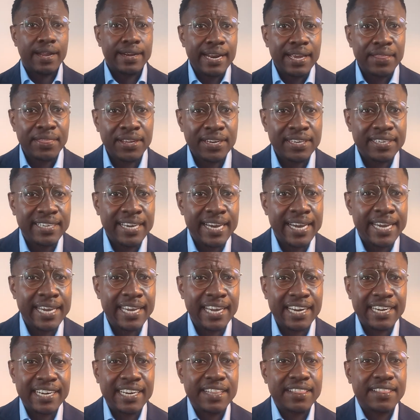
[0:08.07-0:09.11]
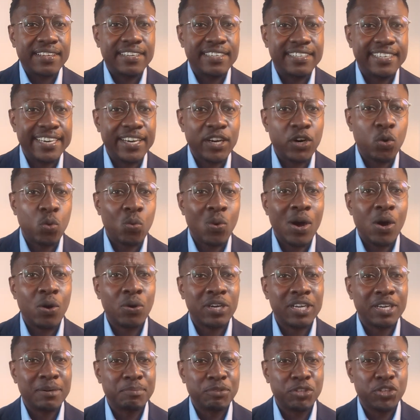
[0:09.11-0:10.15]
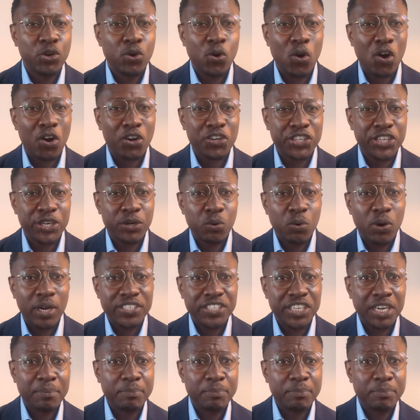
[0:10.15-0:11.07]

Another day, another deal. Welcome to Auction Watch.